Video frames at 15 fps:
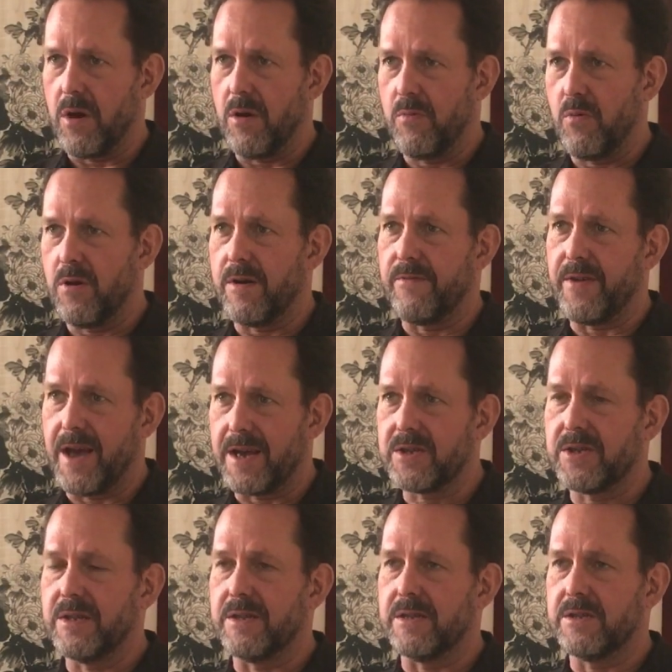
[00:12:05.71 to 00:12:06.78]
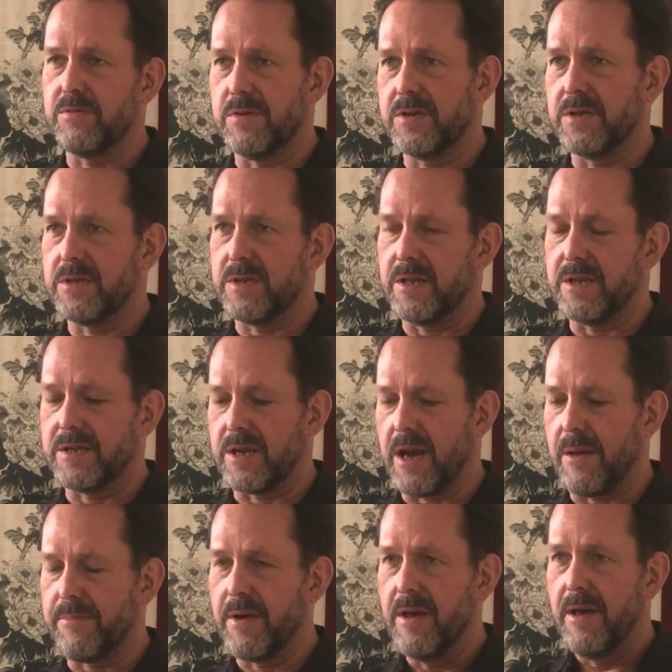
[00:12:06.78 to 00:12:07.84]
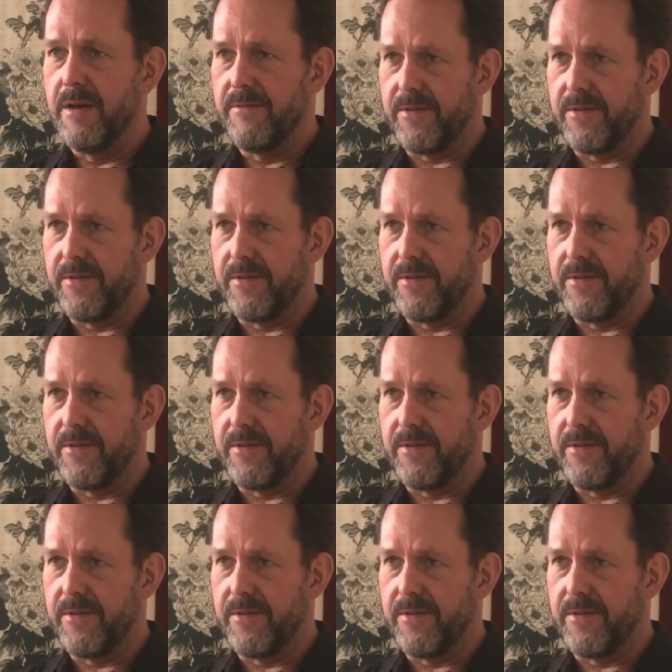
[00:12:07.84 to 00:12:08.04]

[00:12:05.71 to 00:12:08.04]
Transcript: award of excellence, which is in the top